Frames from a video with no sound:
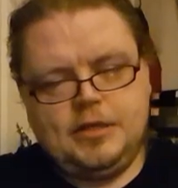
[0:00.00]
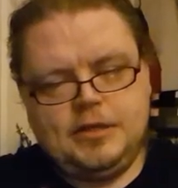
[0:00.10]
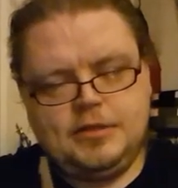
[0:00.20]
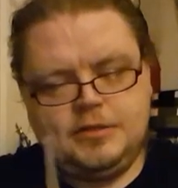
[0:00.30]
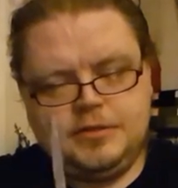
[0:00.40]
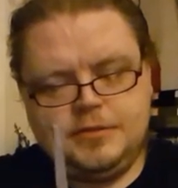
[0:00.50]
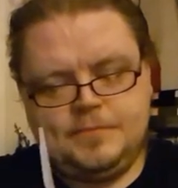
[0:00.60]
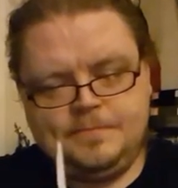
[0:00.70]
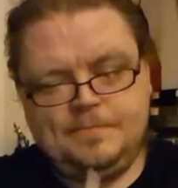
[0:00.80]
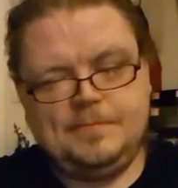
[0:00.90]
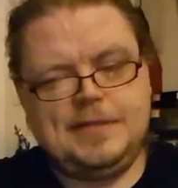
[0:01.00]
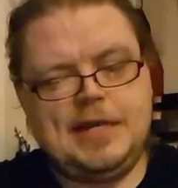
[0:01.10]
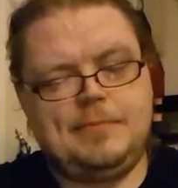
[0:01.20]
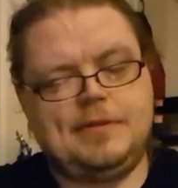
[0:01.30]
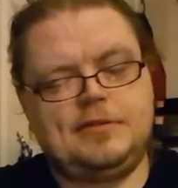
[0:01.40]

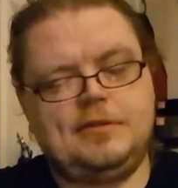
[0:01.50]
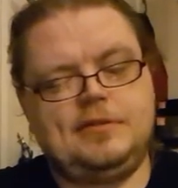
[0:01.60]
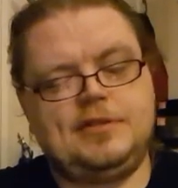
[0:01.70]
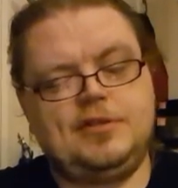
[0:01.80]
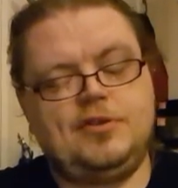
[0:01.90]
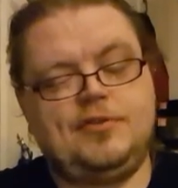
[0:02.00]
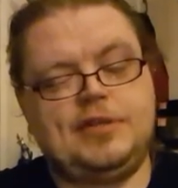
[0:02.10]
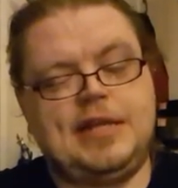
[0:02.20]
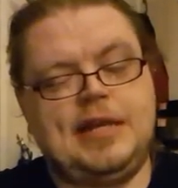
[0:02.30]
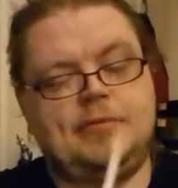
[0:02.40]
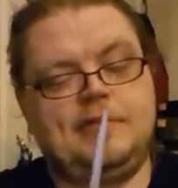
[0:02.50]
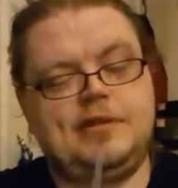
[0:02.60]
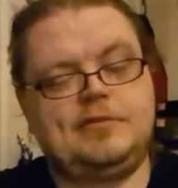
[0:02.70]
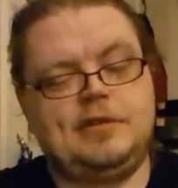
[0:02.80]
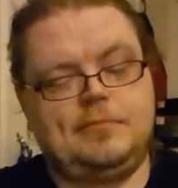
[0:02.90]
Yeah, but there's no other name and
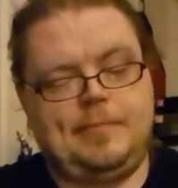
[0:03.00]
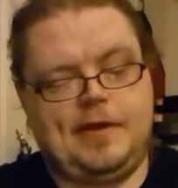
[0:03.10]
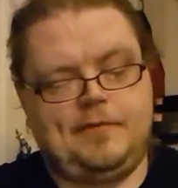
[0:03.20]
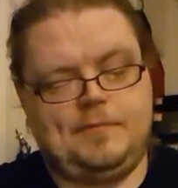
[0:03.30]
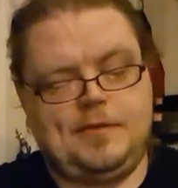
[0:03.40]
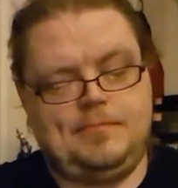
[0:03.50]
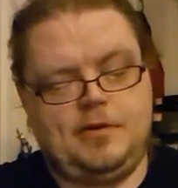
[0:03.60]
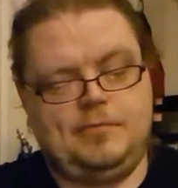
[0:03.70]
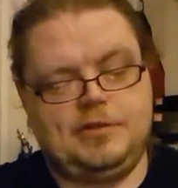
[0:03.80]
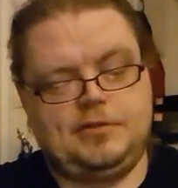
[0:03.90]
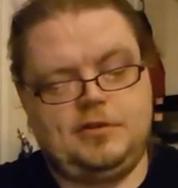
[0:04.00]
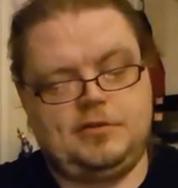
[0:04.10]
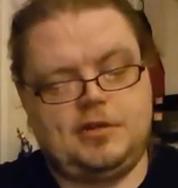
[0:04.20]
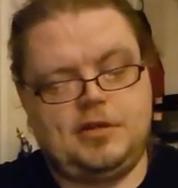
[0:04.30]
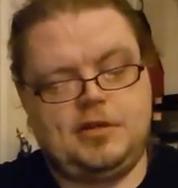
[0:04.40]
registry number apart from the bottom of the
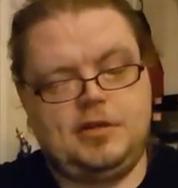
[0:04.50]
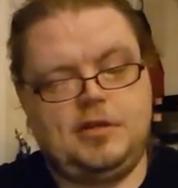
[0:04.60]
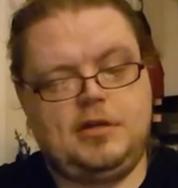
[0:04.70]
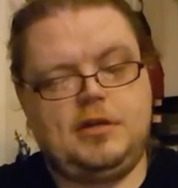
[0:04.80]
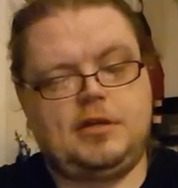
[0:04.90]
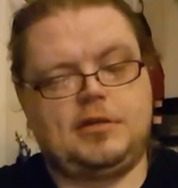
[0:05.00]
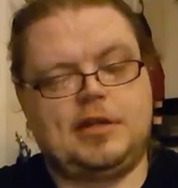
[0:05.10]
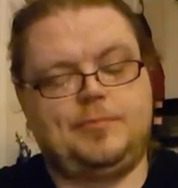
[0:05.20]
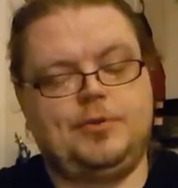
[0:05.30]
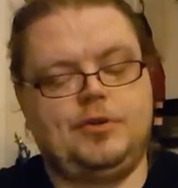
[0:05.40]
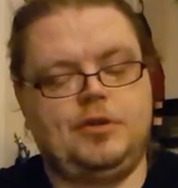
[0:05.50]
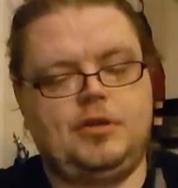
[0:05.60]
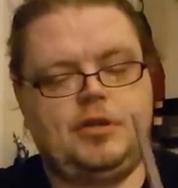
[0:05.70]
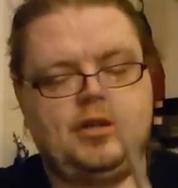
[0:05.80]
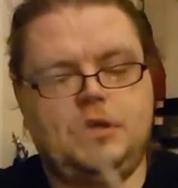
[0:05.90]
saucer. Because the
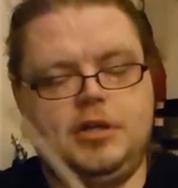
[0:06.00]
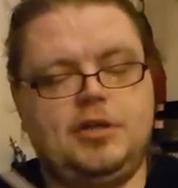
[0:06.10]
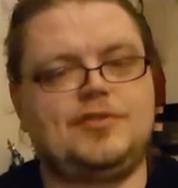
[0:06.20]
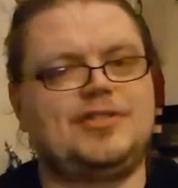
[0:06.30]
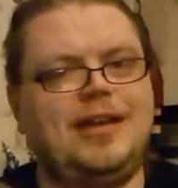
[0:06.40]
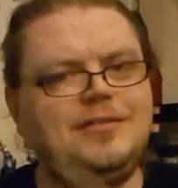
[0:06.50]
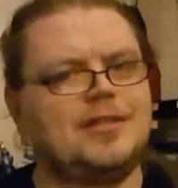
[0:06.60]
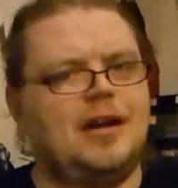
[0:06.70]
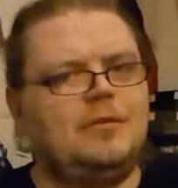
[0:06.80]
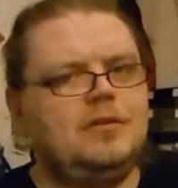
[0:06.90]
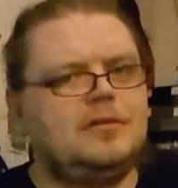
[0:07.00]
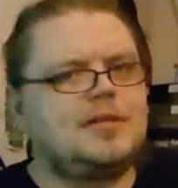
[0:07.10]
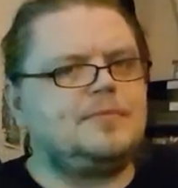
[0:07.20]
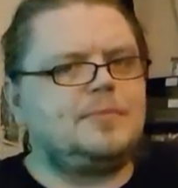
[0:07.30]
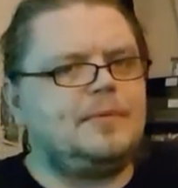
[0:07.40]
Shenzhou
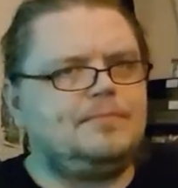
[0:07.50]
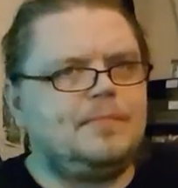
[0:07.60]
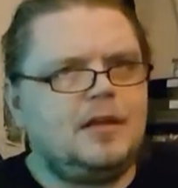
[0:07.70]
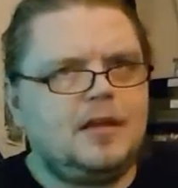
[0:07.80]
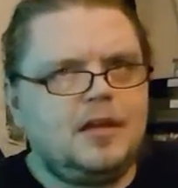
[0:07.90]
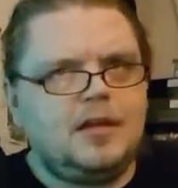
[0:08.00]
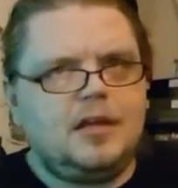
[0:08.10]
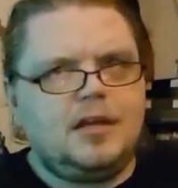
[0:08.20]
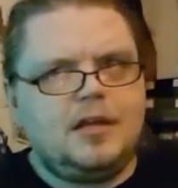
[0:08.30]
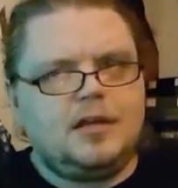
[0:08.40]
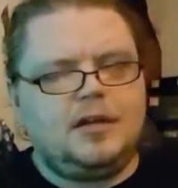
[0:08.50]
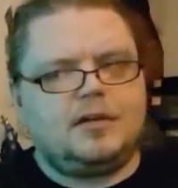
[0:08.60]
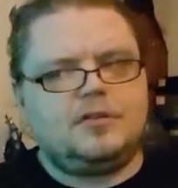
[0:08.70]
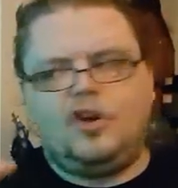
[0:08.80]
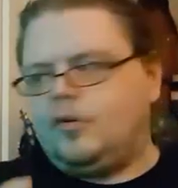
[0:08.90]
seemed to be,
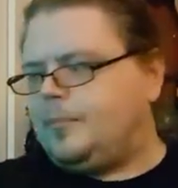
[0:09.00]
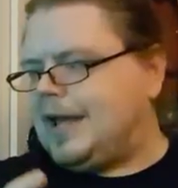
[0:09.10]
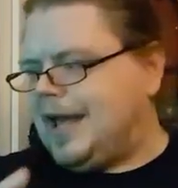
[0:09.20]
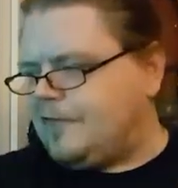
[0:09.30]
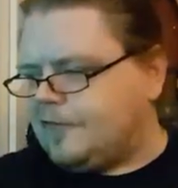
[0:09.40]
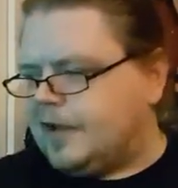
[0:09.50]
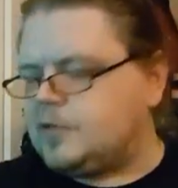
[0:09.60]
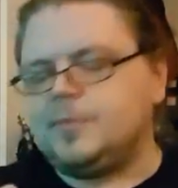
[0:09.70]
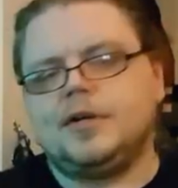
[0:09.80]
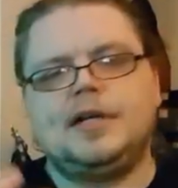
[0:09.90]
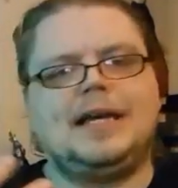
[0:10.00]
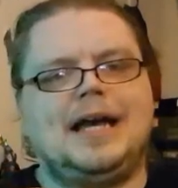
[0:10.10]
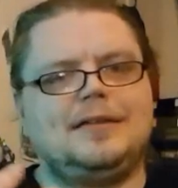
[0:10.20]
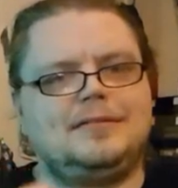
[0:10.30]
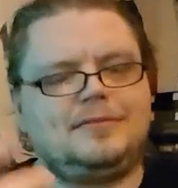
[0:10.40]
not perfect, but
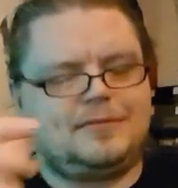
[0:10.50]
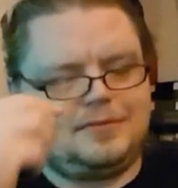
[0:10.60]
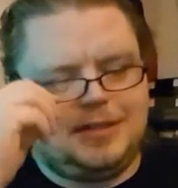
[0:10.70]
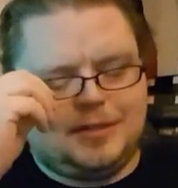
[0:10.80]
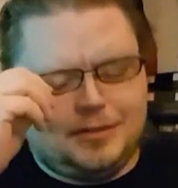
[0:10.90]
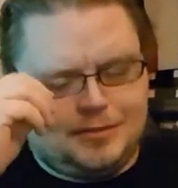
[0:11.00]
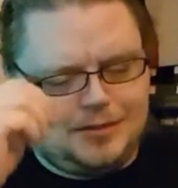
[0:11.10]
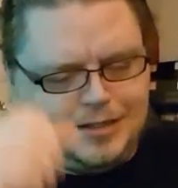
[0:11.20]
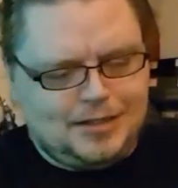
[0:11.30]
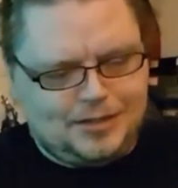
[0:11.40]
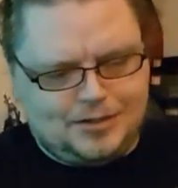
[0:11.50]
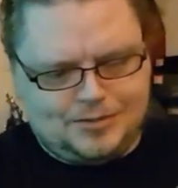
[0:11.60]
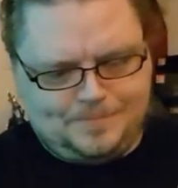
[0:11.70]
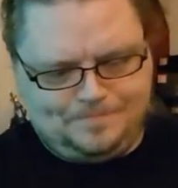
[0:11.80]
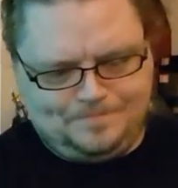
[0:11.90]
had,
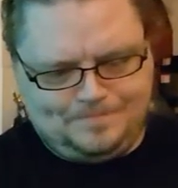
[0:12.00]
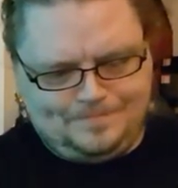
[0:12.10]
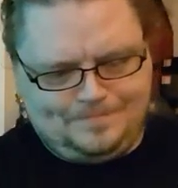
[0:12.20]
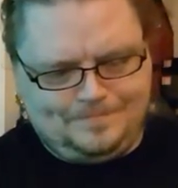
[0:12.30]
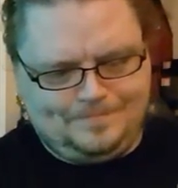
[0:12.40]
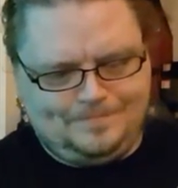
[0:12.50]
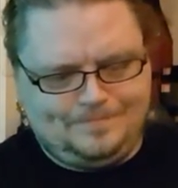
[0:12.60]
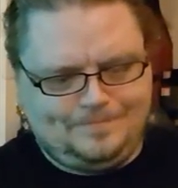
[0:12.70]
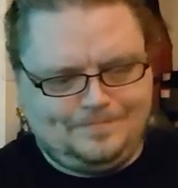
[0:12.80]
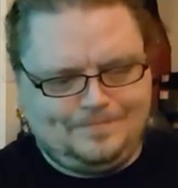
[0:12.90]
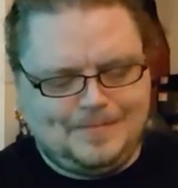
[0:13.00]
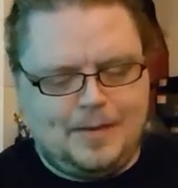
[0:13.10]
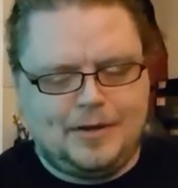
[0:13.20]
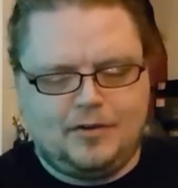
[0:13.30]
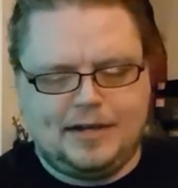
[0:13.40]
because, I
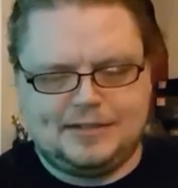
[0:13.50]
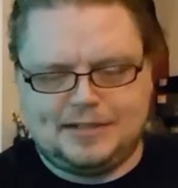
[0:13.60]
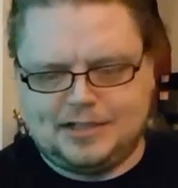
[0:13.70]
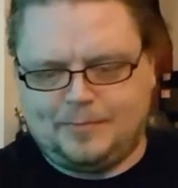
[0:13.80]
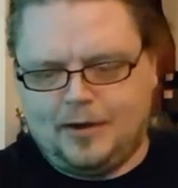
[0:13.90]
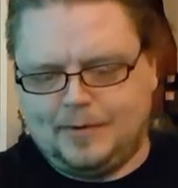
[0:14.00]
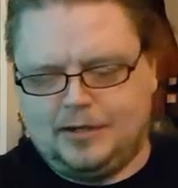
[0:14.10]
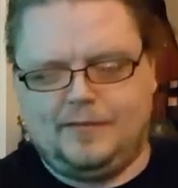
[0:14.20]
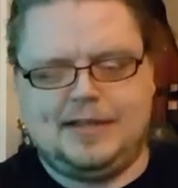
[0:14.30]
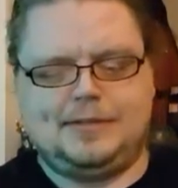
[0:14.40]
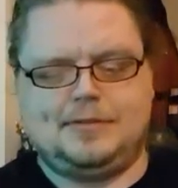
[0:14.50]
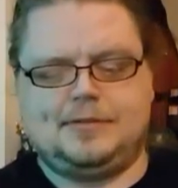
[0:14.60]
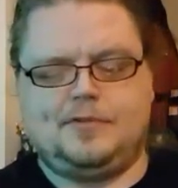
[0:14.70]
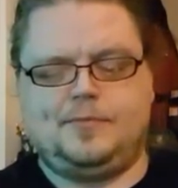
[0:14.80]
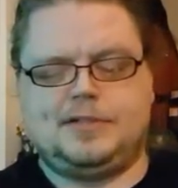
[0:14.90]
mean, alright, it's an experimental vessel and
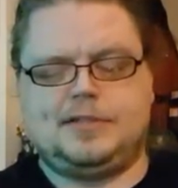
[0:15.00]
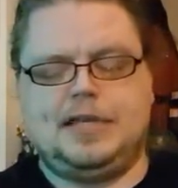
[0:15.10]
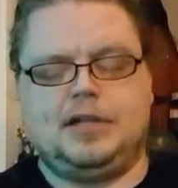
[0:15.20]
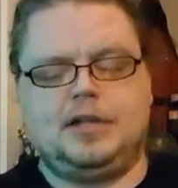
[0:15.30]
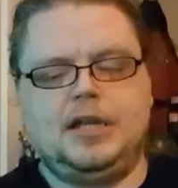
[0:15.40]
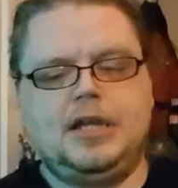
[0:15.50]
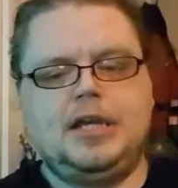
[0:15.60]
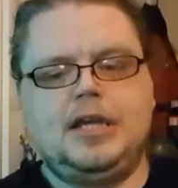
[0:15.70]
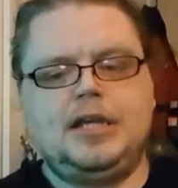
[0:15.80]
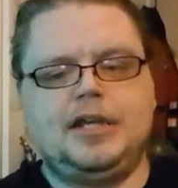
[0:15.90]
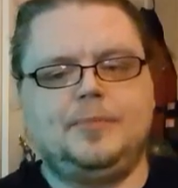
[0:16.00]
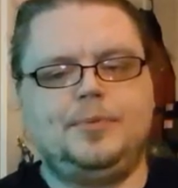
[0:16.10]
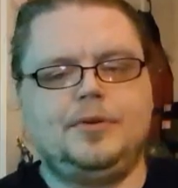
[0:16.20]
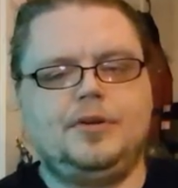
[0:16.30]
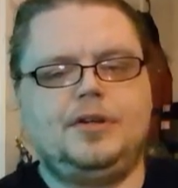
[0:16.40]
stuff, but still, you'd
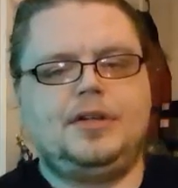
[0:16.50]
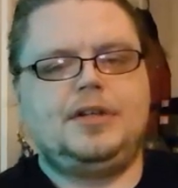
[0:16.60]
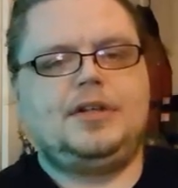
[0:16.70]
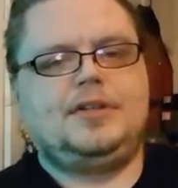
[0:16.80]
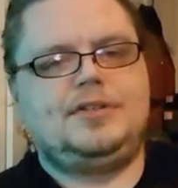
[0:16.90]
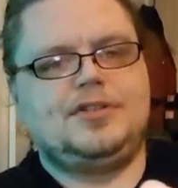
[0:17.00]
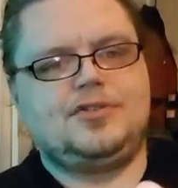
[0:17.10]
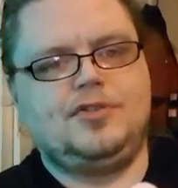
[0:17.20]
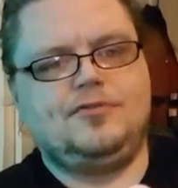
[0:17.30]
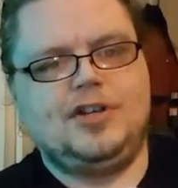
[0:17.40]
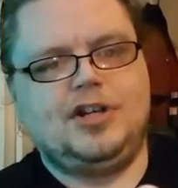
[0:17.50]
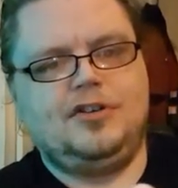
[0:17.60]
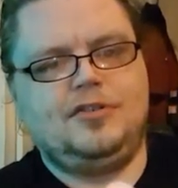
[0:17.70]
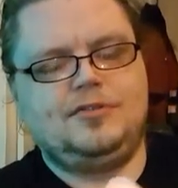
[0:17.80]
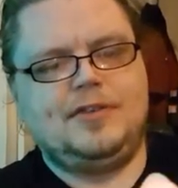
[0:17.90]
put Discovery
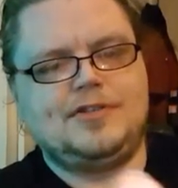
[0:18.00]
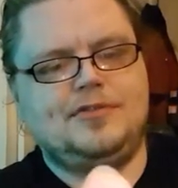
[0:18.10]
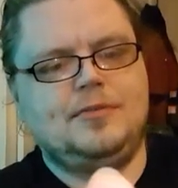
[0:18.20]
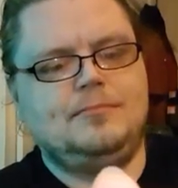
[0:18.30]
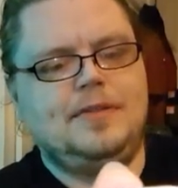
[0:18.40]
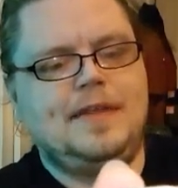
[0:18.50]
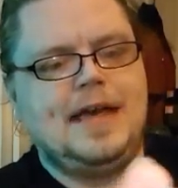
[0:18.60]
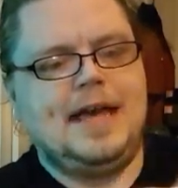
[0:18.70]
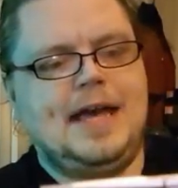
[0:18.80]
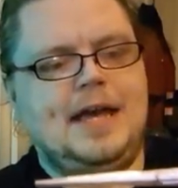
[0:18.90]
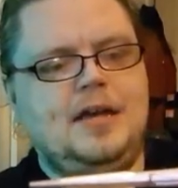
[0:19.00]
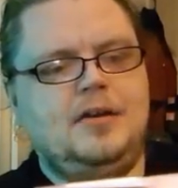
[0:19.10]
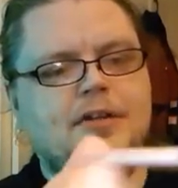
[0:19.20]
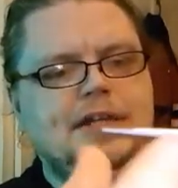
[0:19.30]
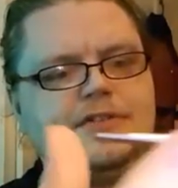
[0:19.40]
or the registry number there
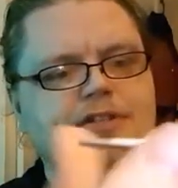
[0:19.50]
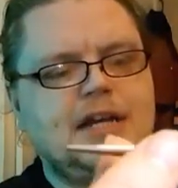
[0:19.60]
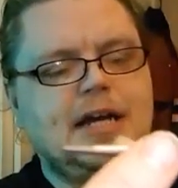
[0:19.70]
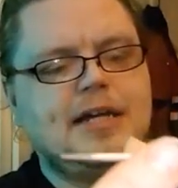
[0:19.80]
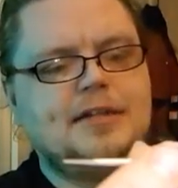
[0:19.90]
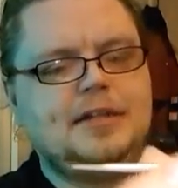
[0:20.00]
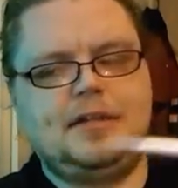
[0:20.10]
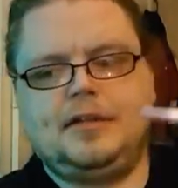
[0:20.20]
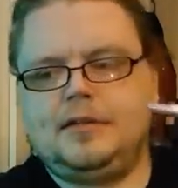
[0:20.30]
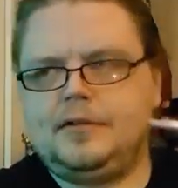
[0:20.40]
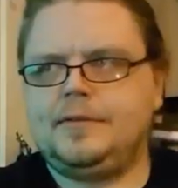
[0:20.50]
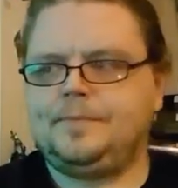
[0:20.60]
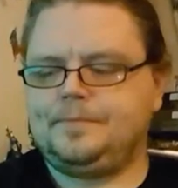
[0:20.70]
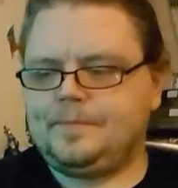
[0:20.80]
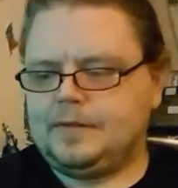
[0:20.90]
on each side. All systems are
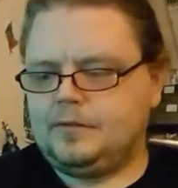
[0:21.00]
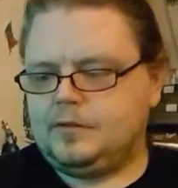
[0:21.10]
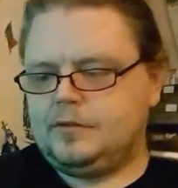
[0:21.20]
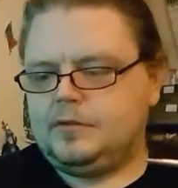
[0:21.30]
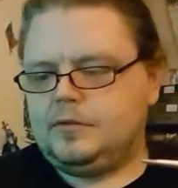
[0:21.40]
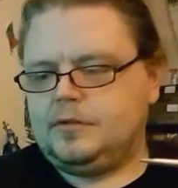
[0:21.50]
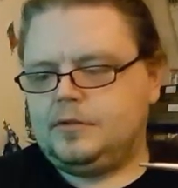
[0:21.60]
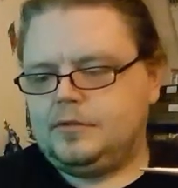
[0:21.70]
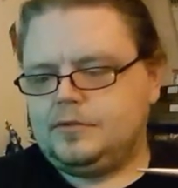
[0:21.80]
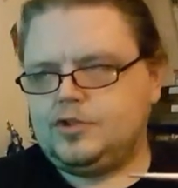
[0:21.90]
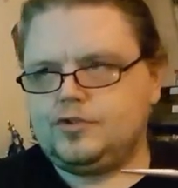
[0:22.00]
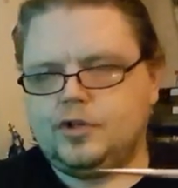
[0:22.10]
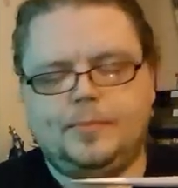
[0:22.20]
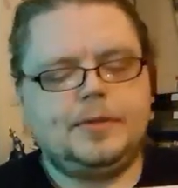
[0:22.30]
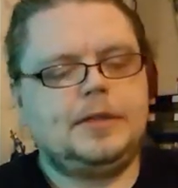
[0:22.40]
functioning within normal parameters. Shut
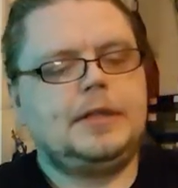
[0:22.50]
up.